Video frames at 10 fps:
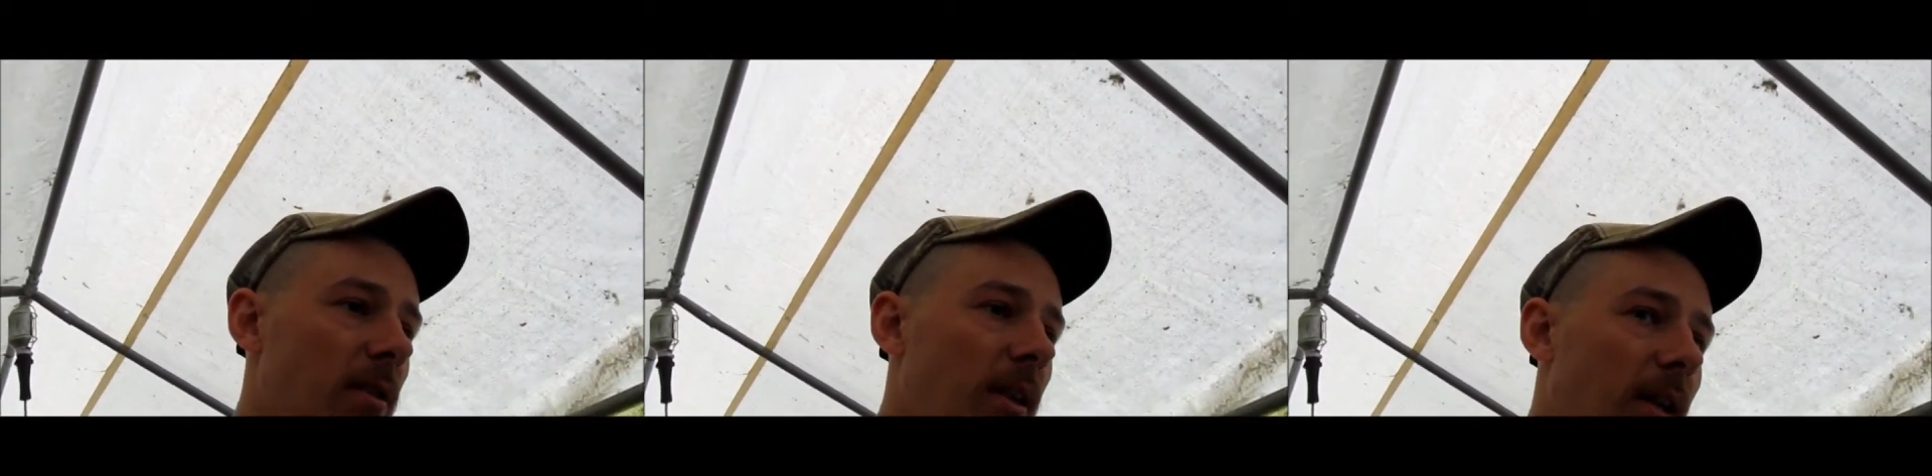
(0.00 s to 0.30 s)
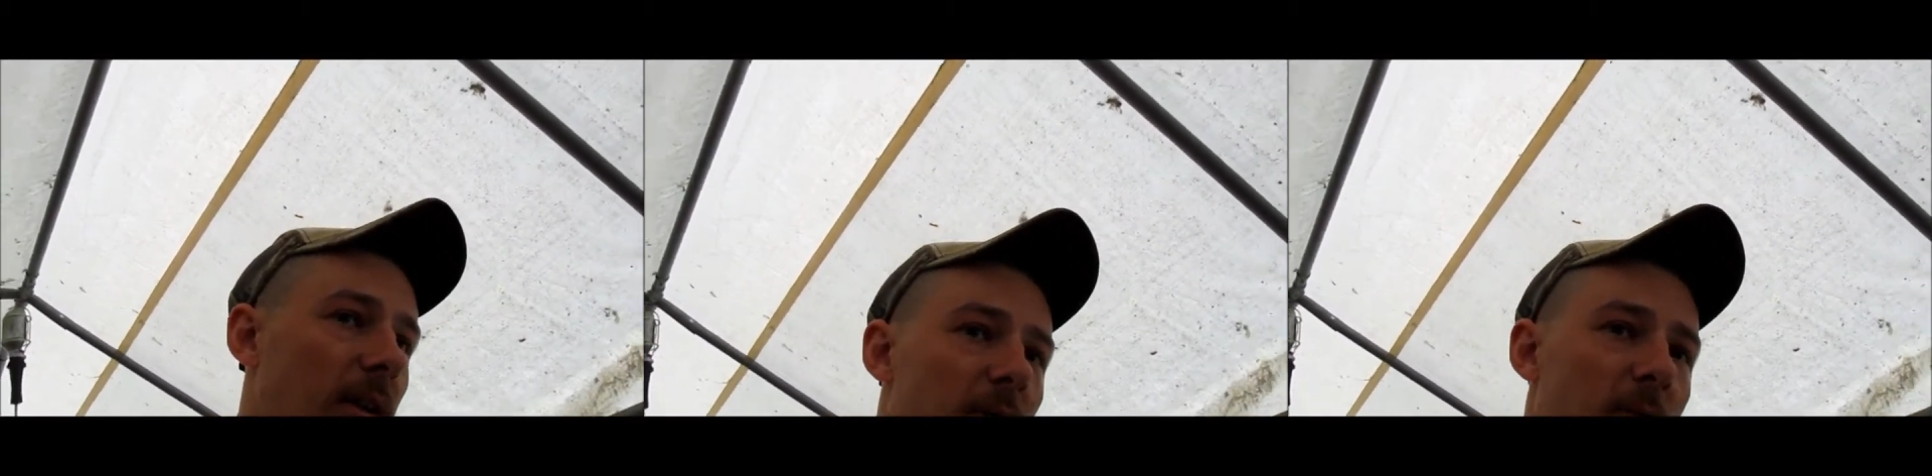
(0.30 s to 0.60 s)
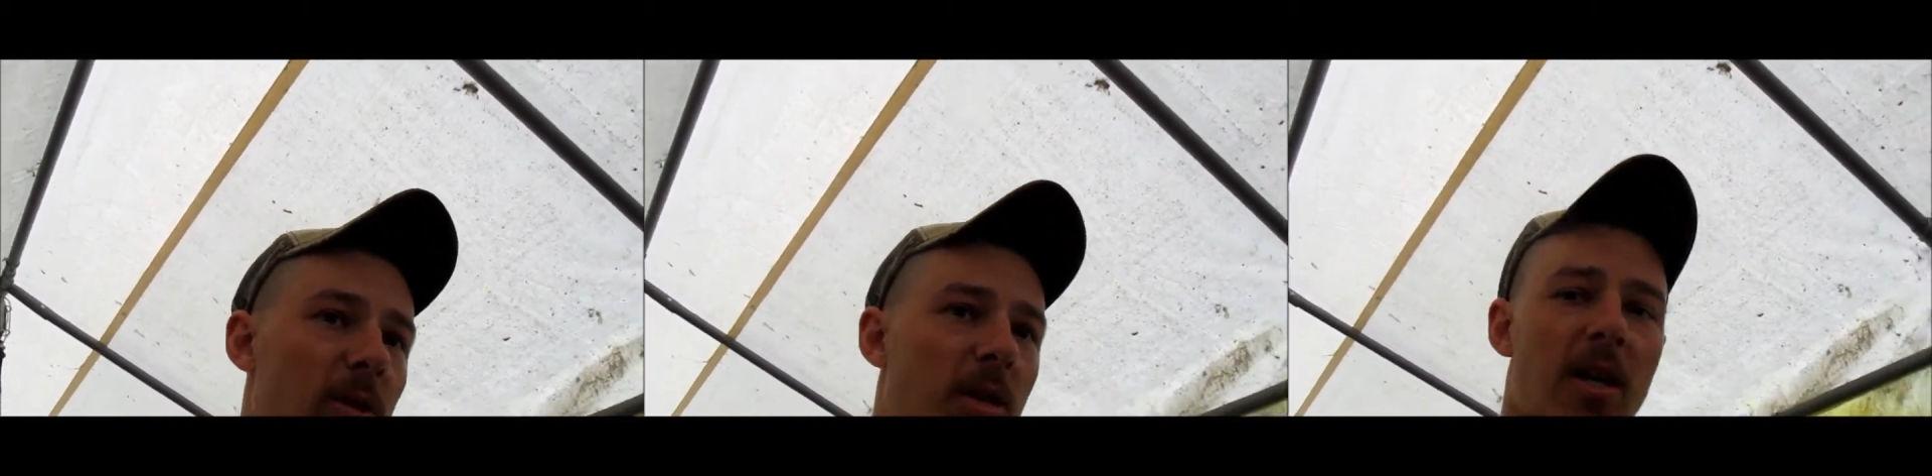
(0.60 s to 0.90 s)
Now, as
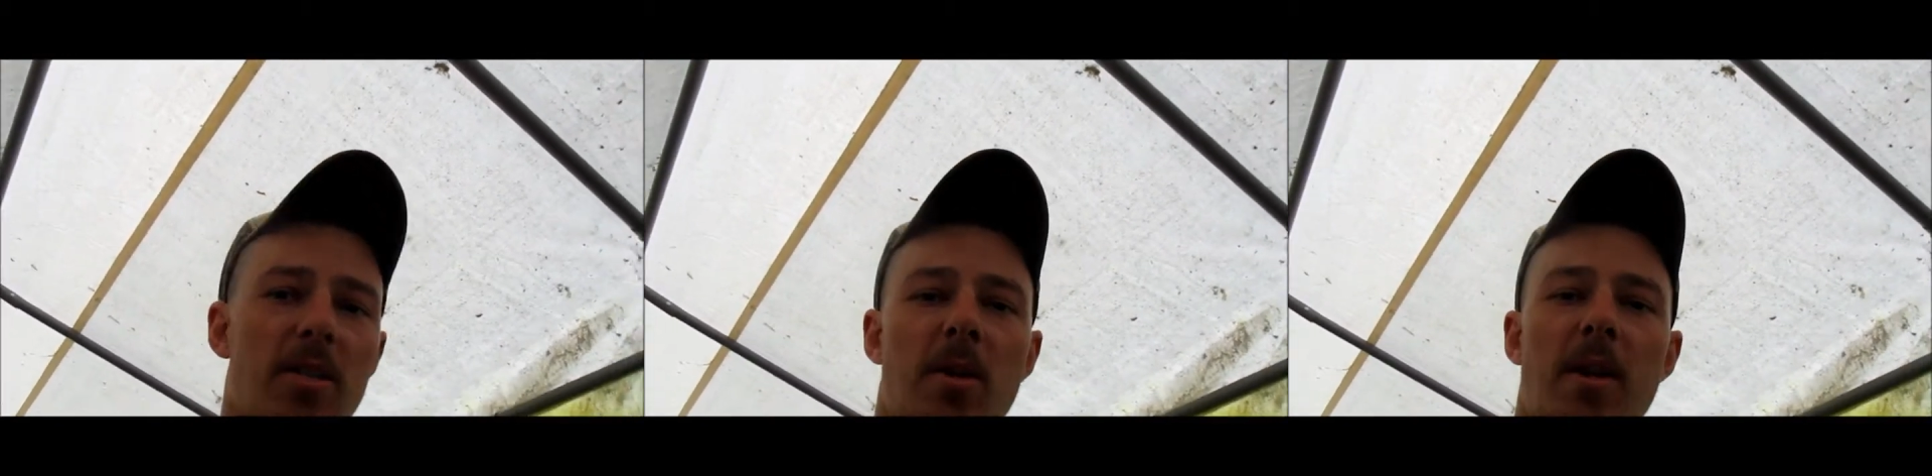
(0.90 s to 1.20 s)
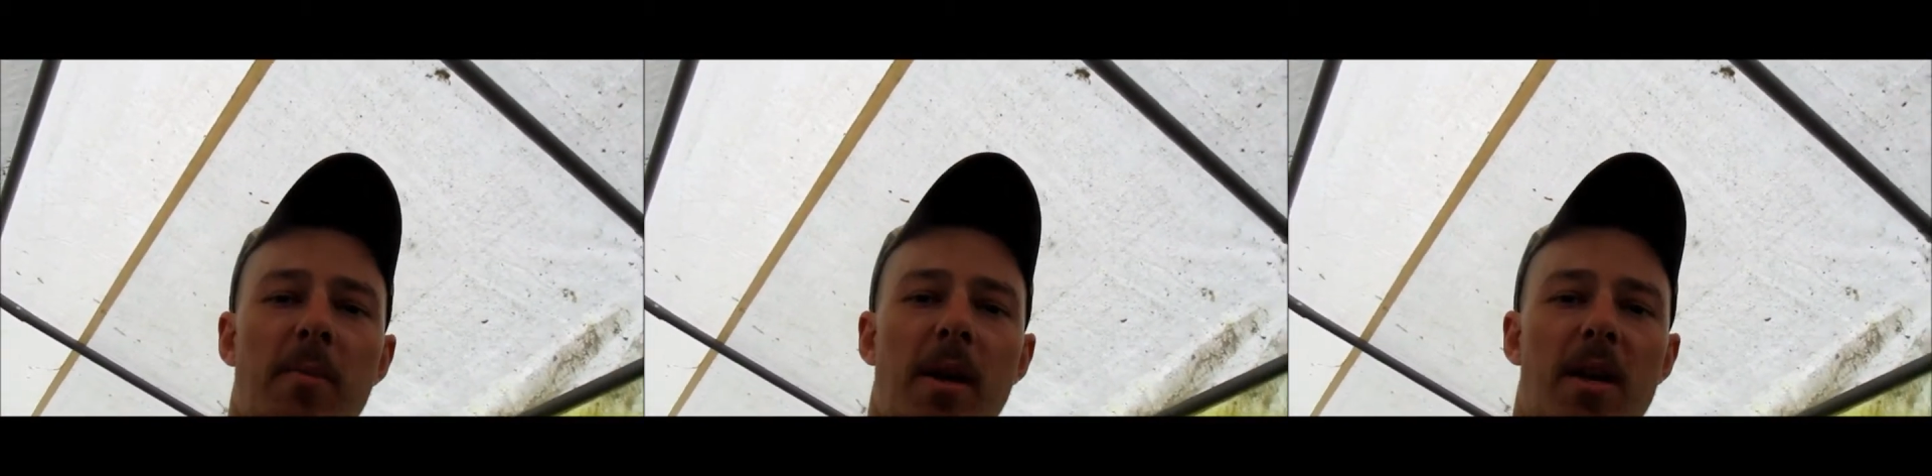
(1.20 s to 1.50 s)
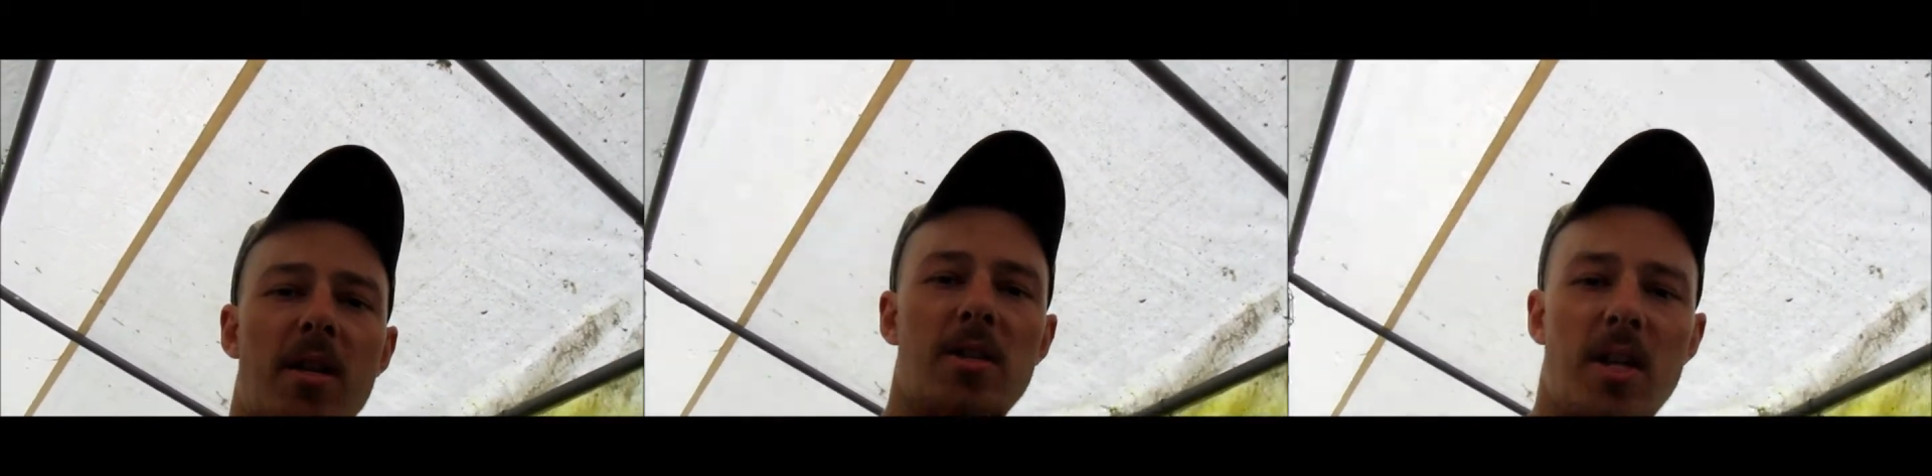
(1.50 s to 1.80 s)
most of you guys know, I buy
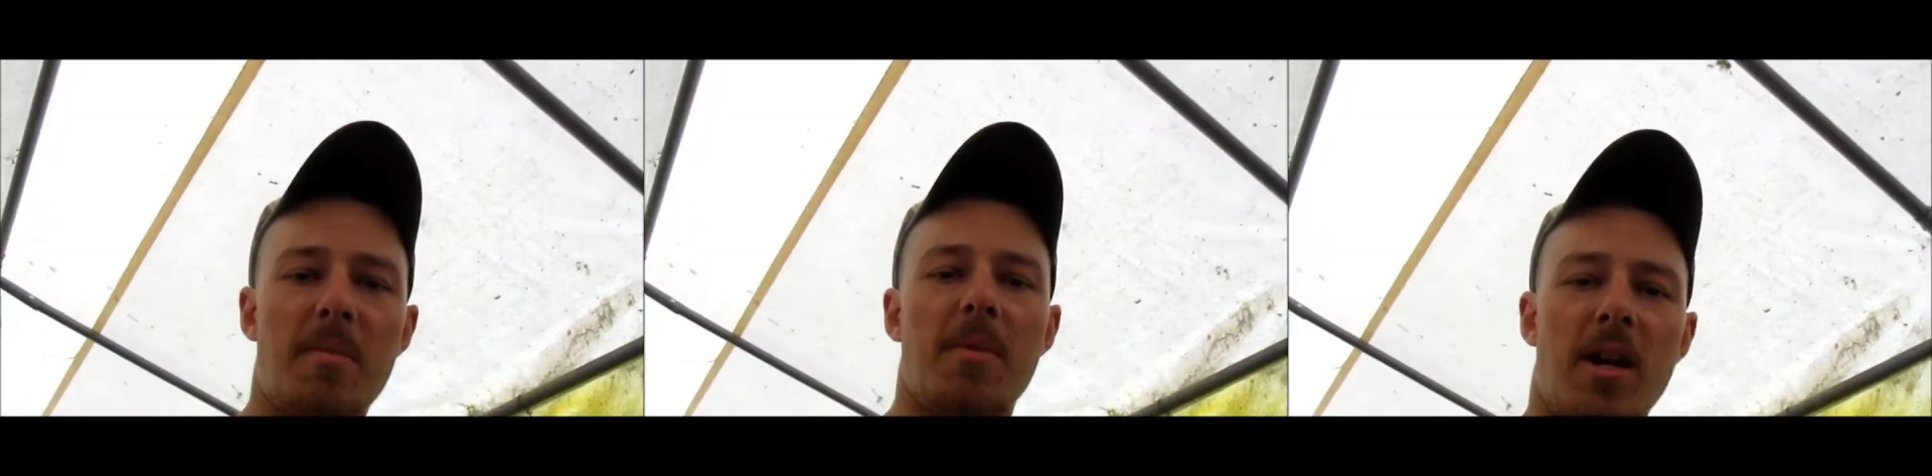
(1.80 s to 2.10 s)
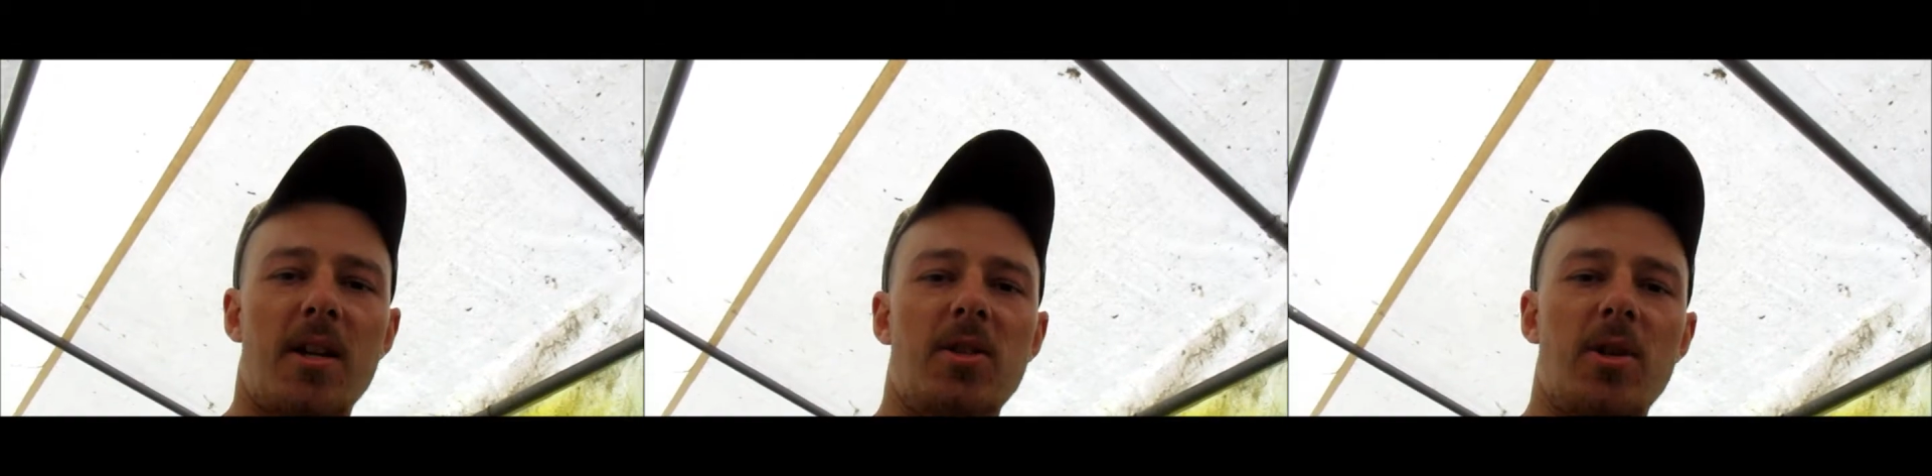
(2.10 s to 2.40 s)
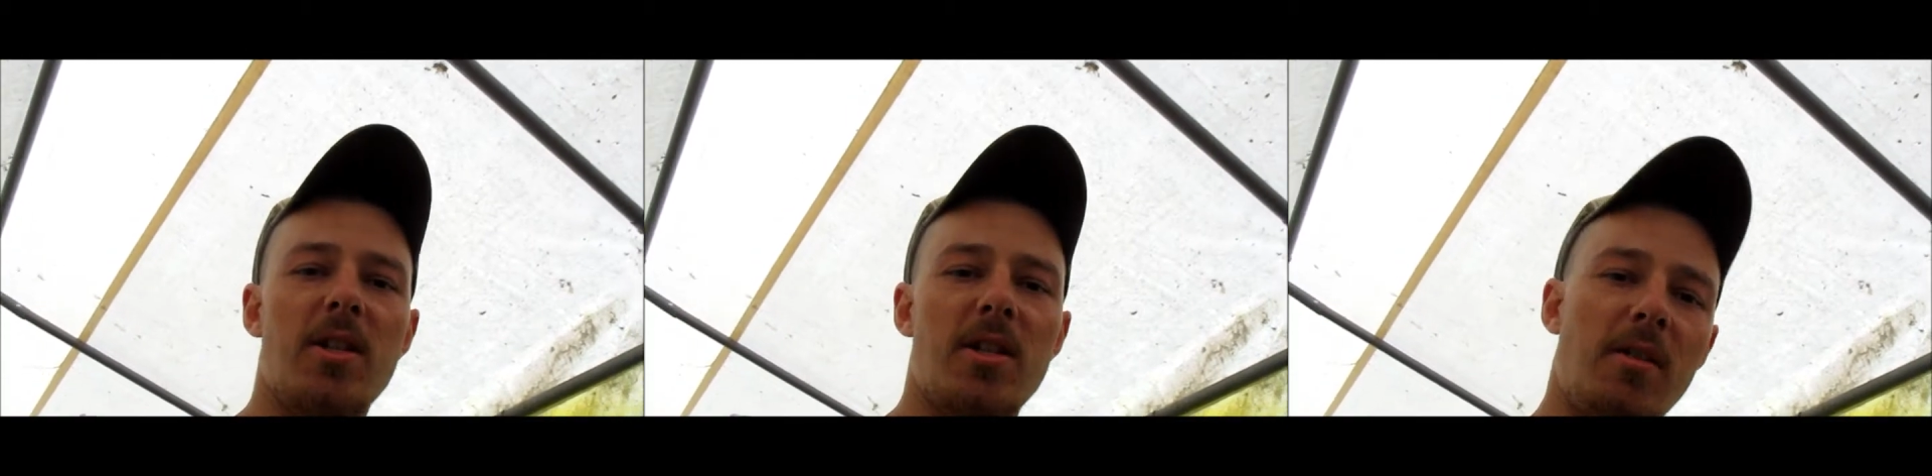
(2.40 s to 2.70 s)
these sandbox toys,